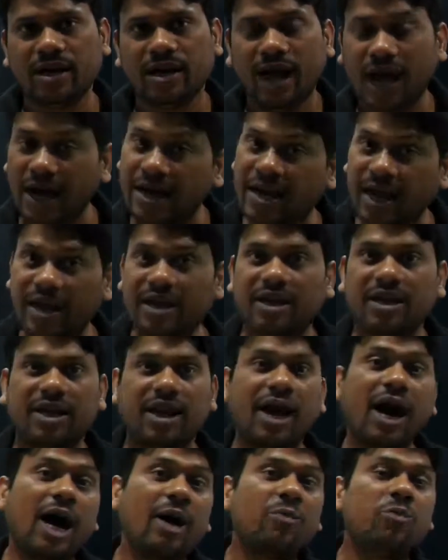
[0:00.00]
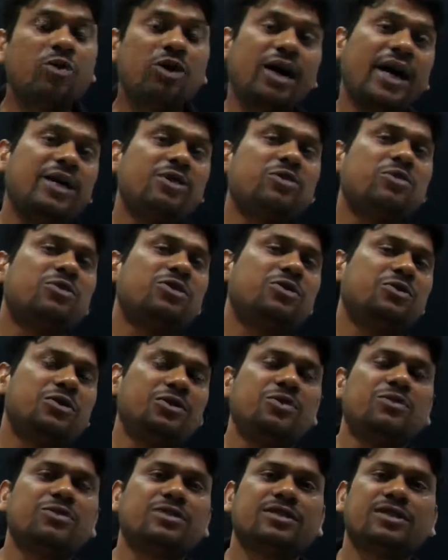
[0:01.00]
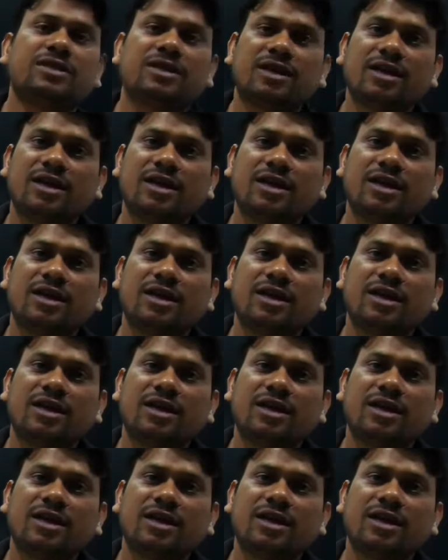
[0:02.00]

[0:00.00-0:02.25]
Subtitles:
again, I would like to introduce